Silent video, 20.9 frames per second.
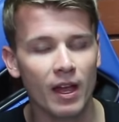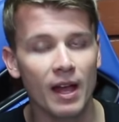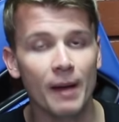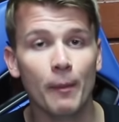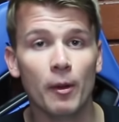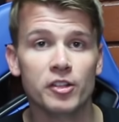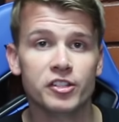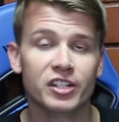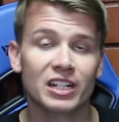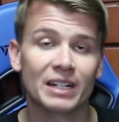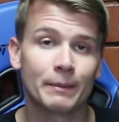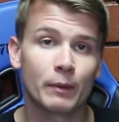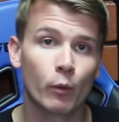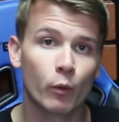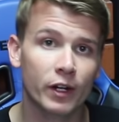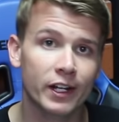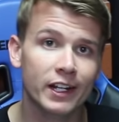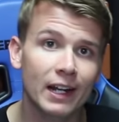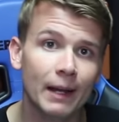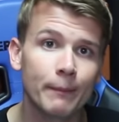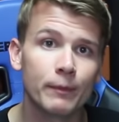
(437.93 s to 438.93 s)
I'm also going to be
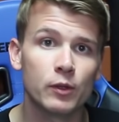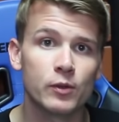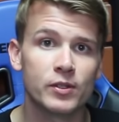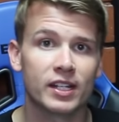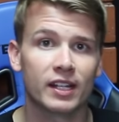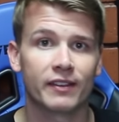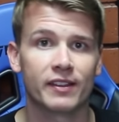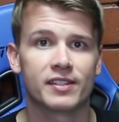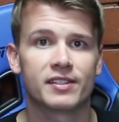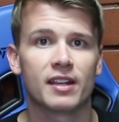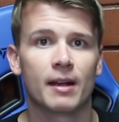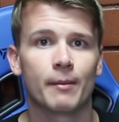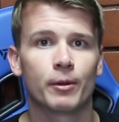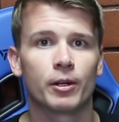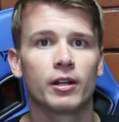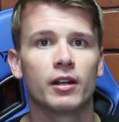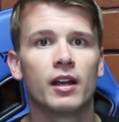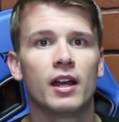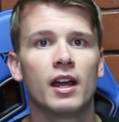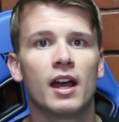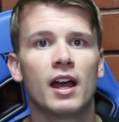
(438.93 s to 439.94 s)
working on music this
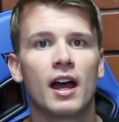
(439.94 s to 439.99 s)
summer.